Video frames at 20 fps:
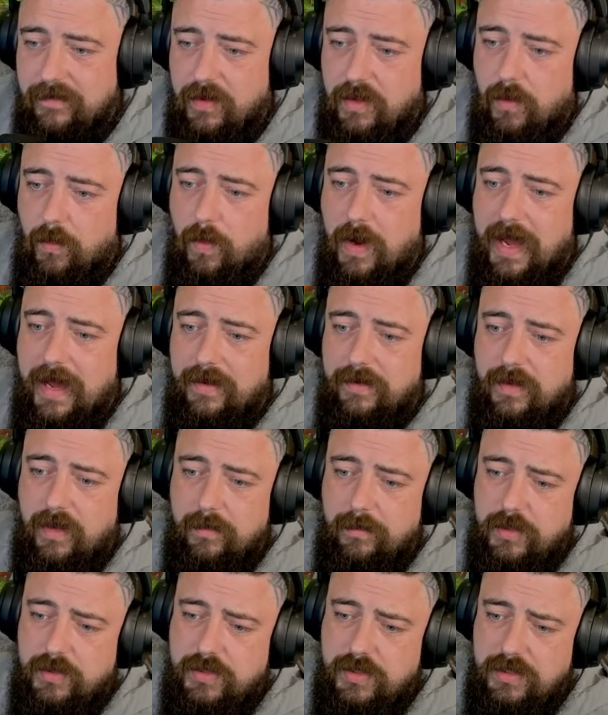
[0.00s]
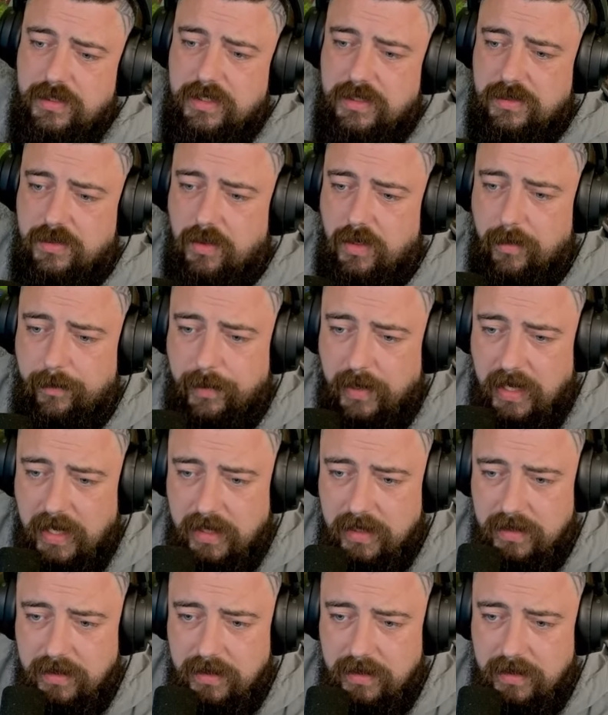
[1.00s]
on the wild. How much is this going to pay?